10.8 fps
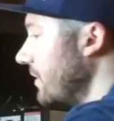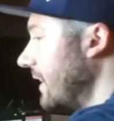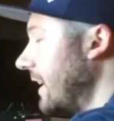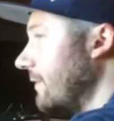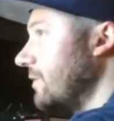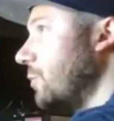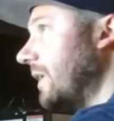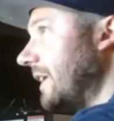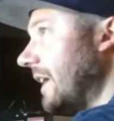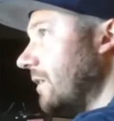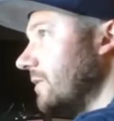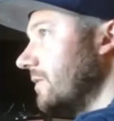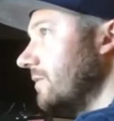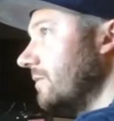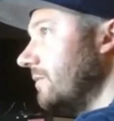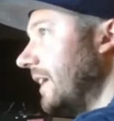You drink out of a
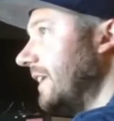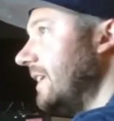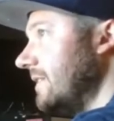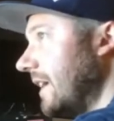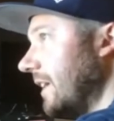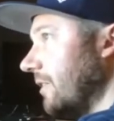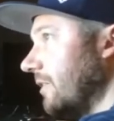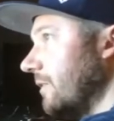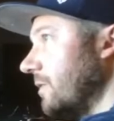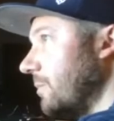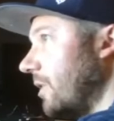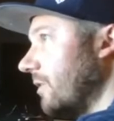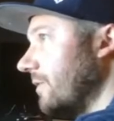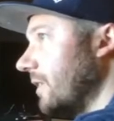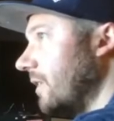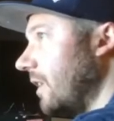20-ounce Viking tankard if you're
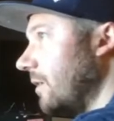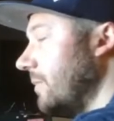part of the